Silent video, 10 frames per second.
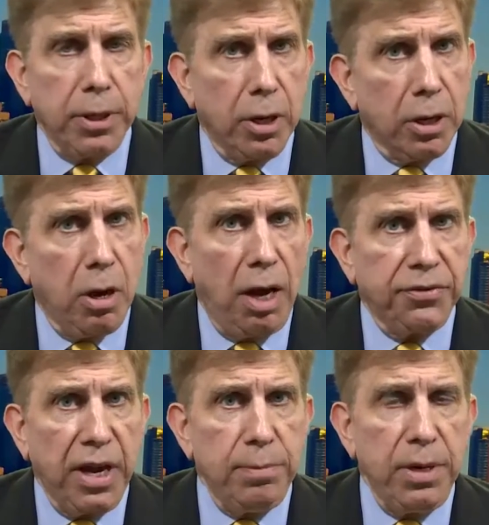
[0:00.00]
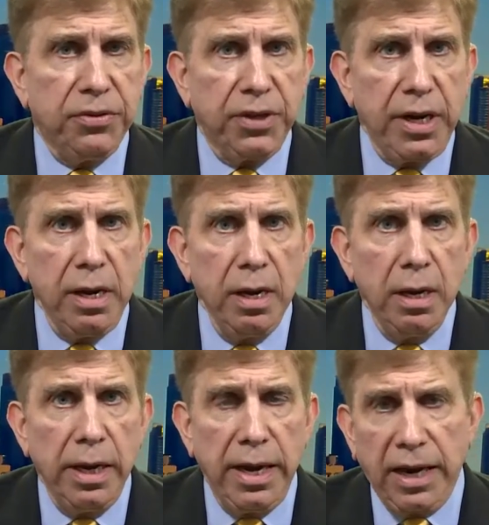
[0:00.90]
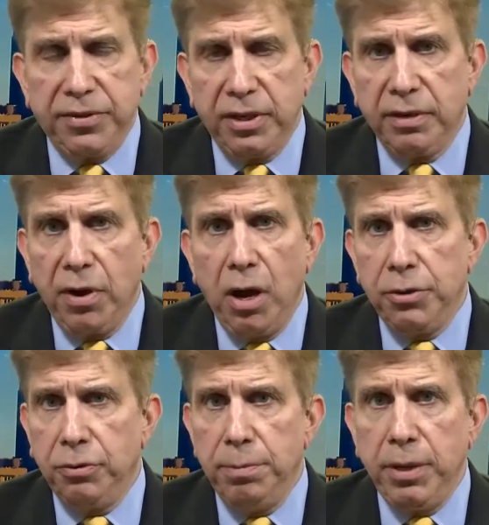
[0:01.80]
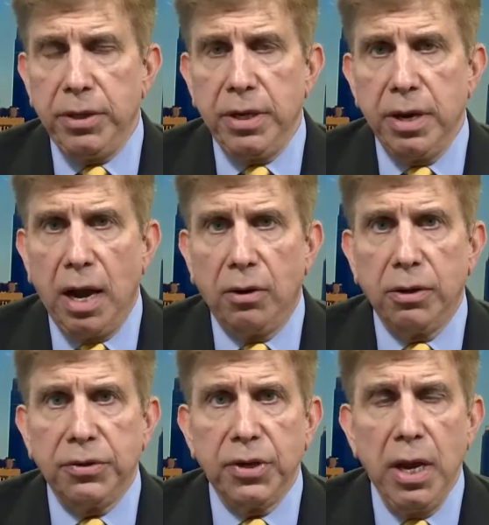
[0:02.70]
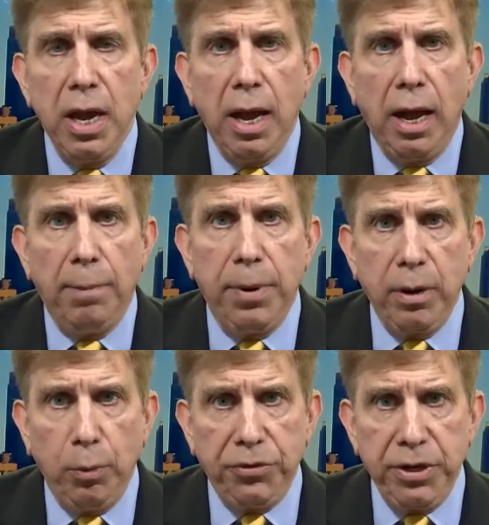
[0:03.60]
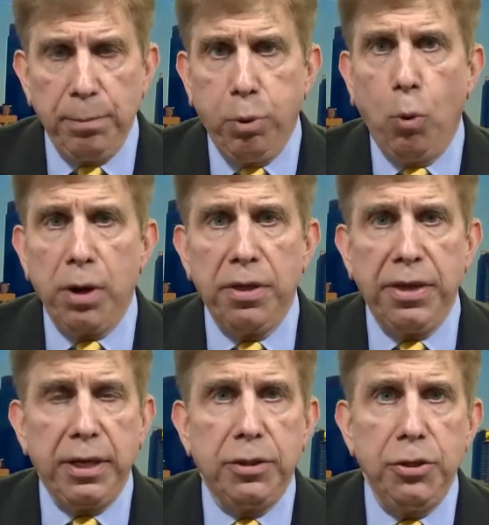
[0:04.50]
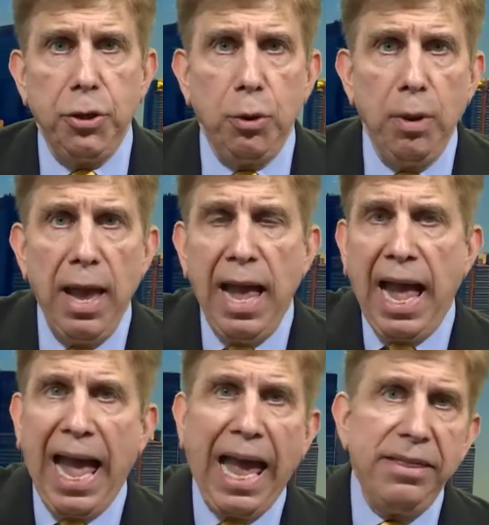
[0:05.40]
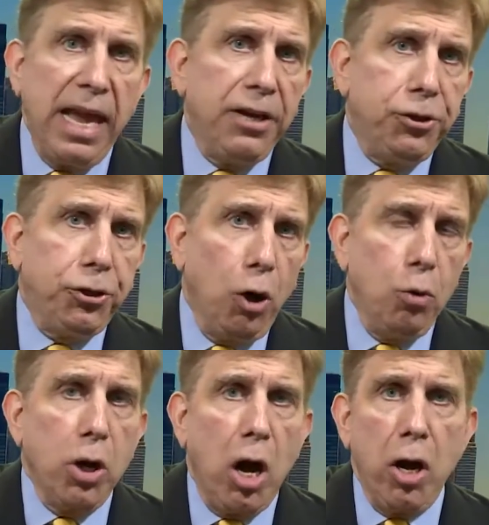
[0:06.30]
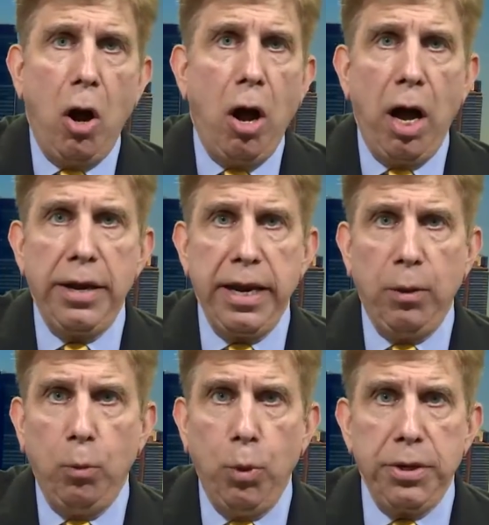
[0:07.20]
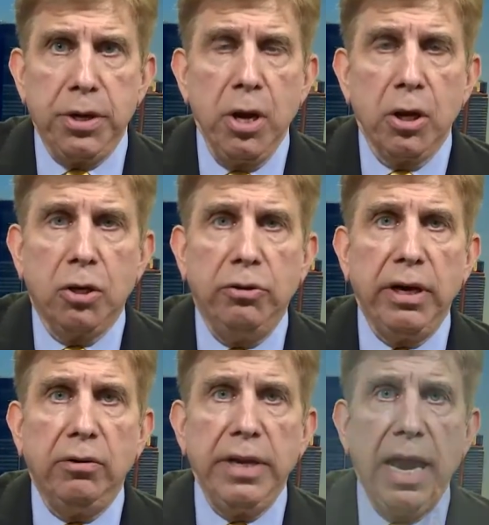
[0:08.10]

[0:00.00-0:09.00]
going to cost ABC in excess of $100 million. But it was the important thing to do. Had that show gone on, it would clearly